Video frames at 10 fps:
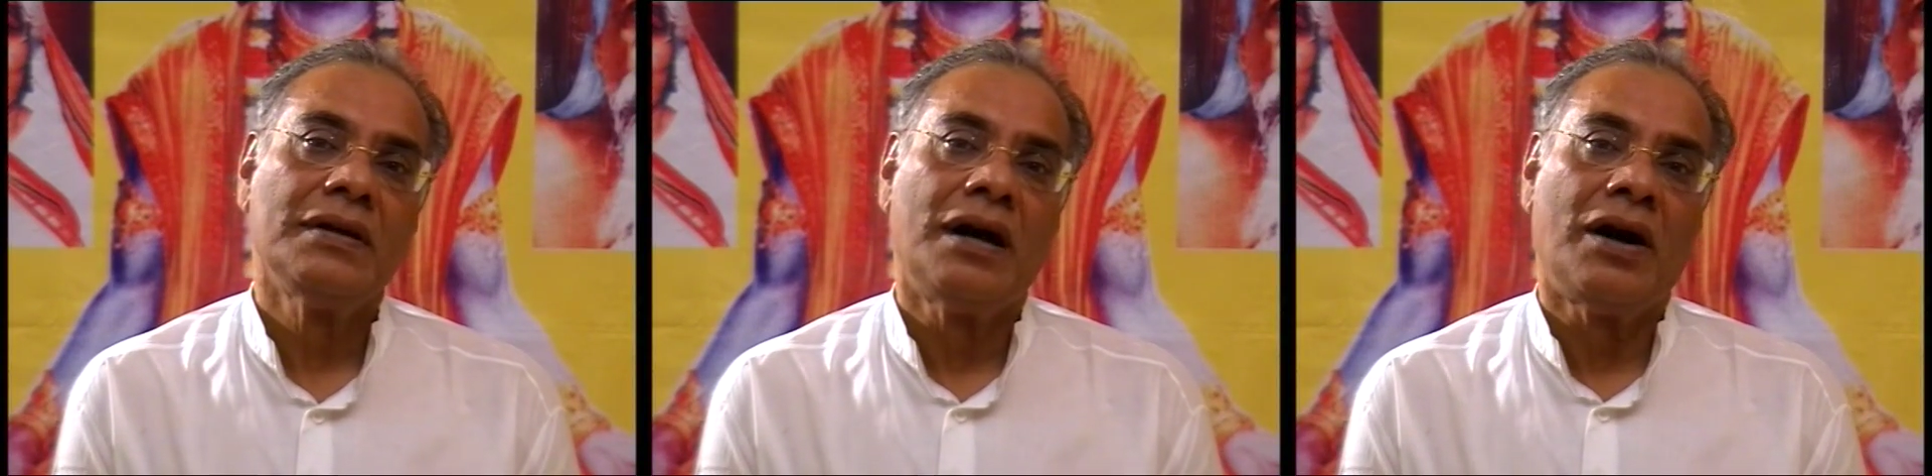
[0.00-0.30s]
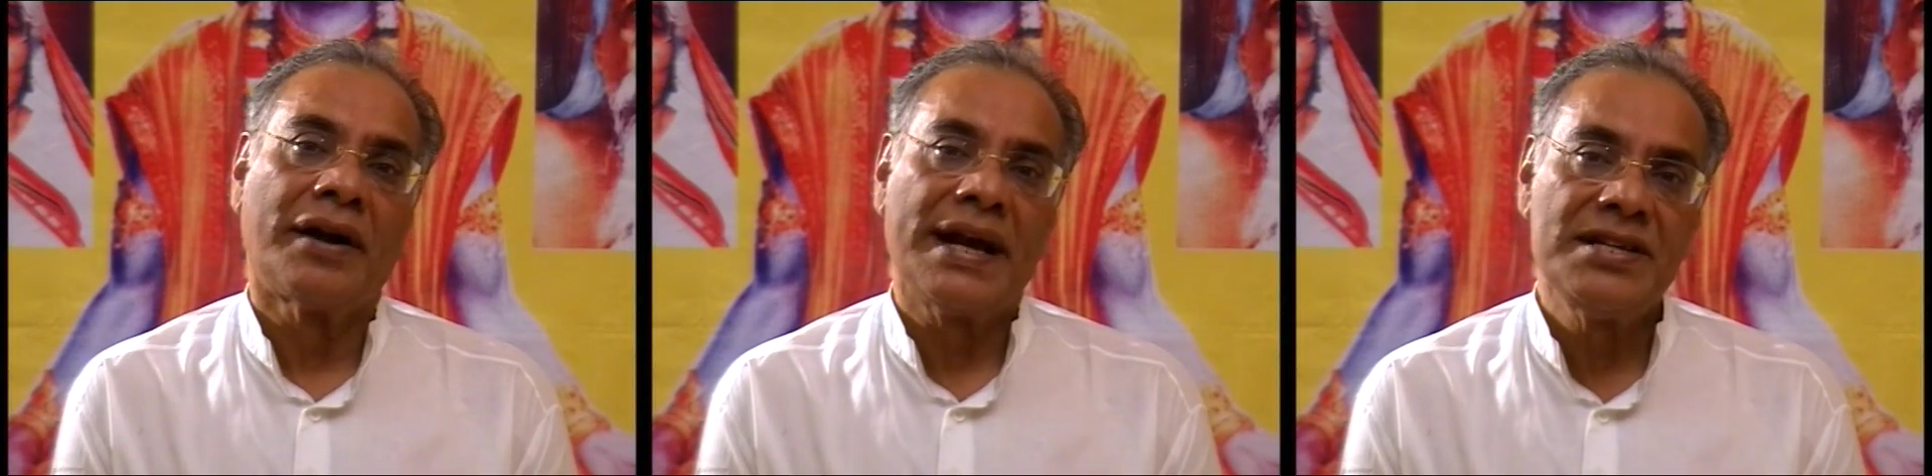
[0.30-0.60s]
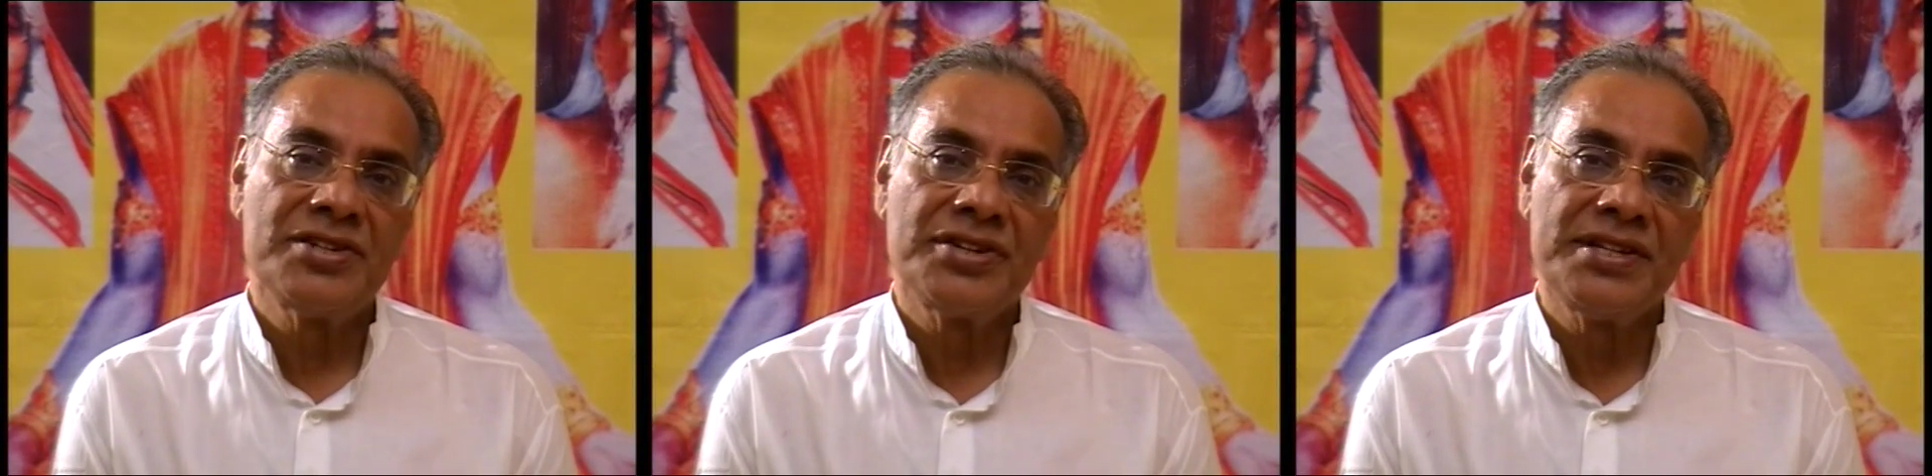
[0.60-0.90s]
or
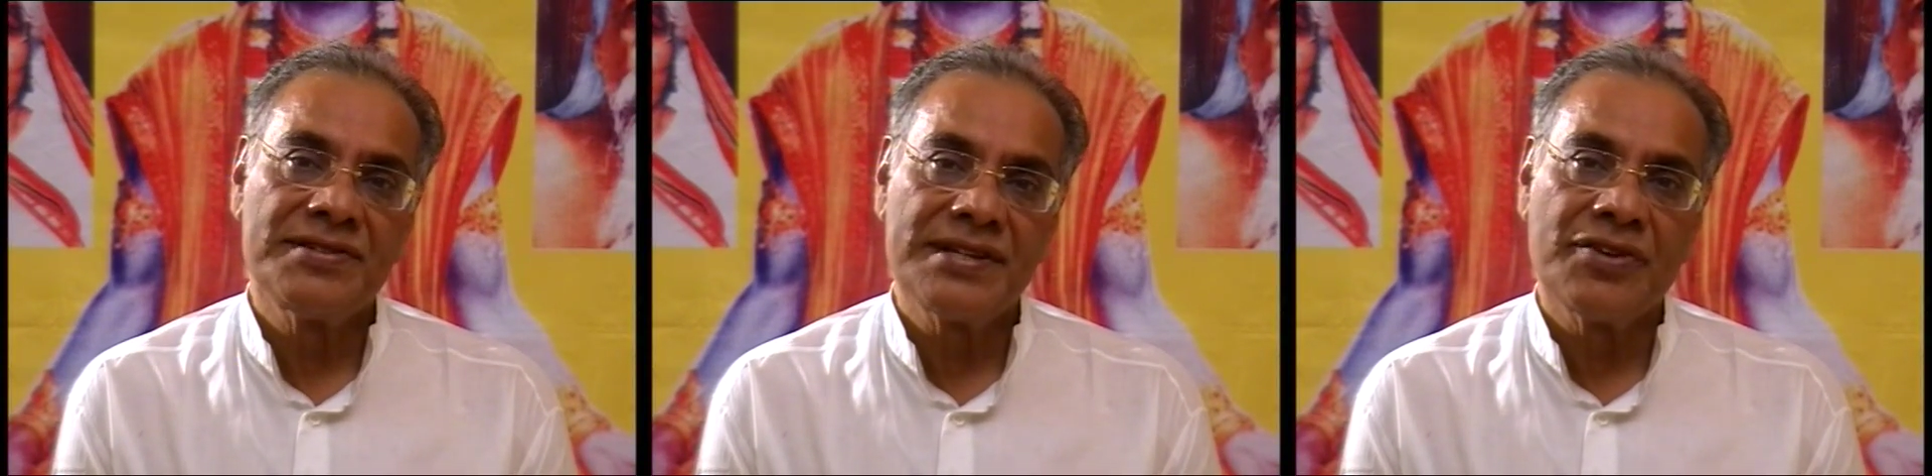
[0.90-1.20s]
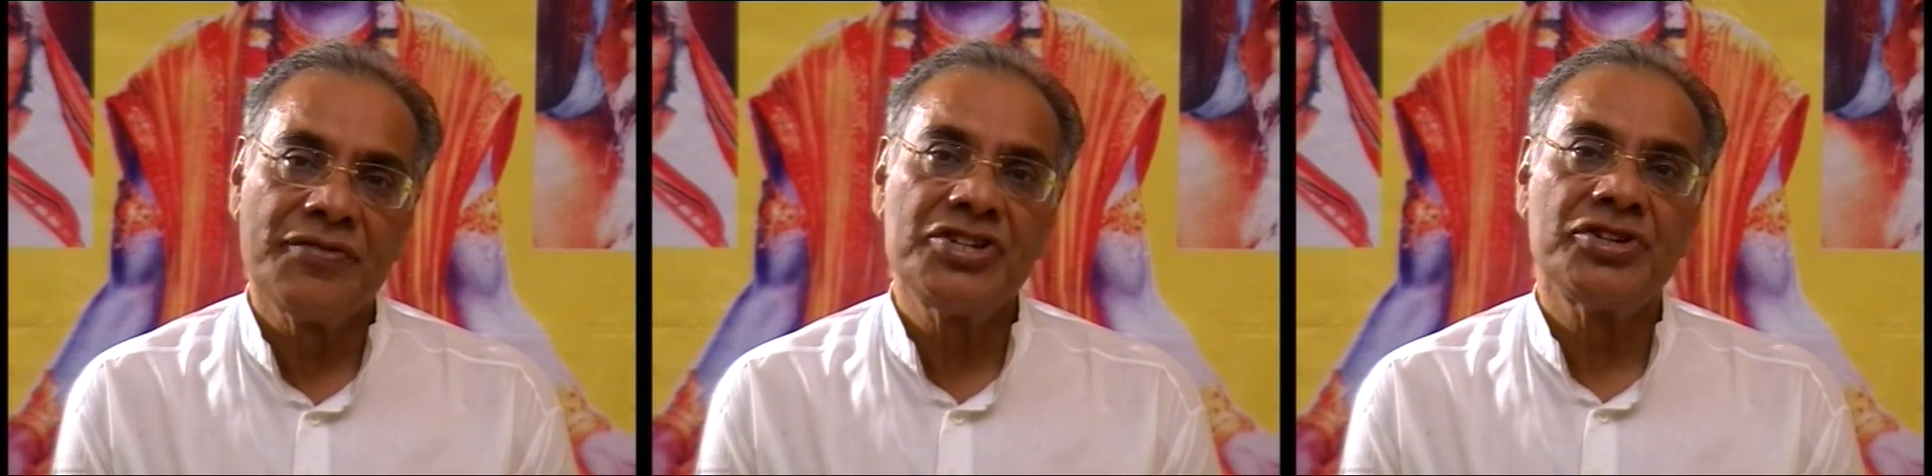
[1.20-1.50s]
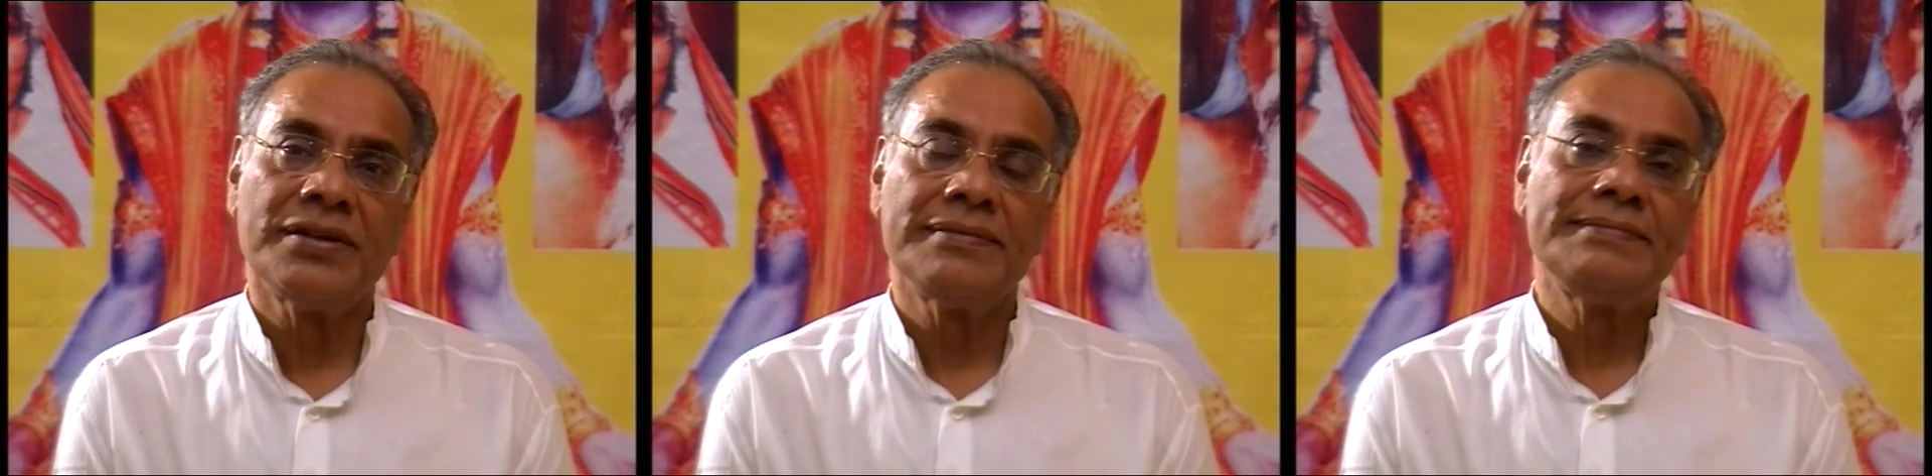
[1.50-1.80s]
Einstein's
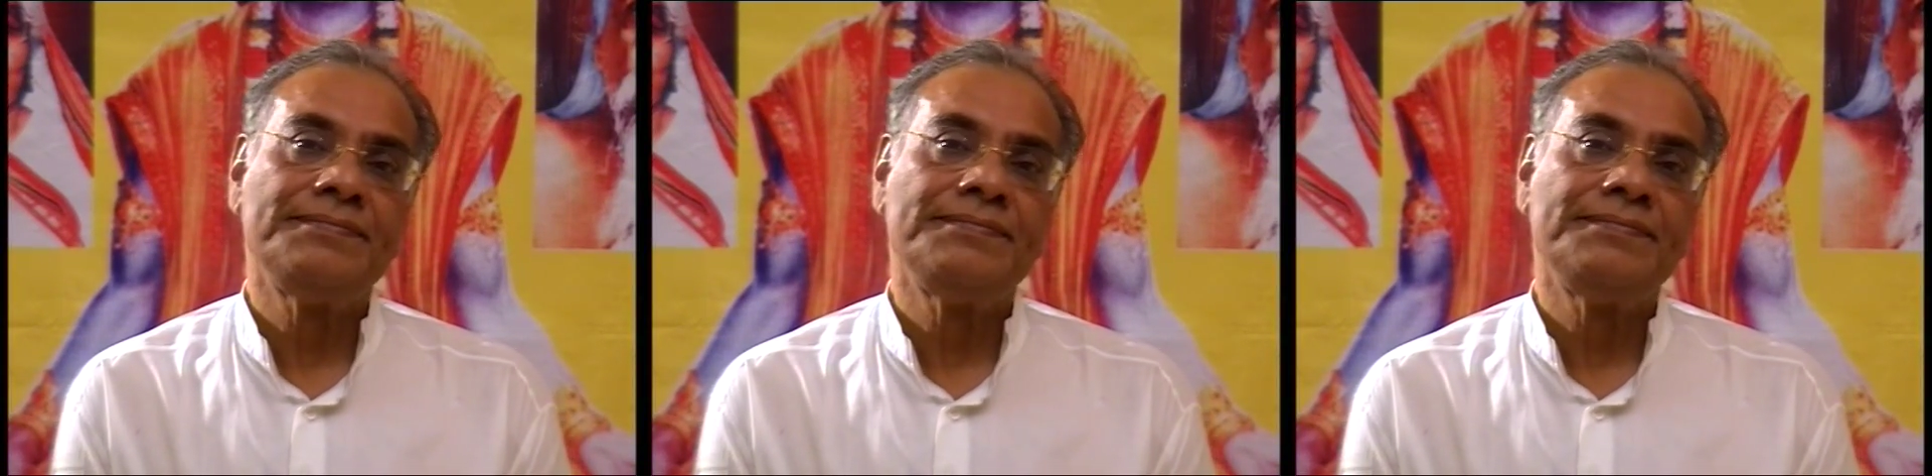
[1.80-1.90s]
equation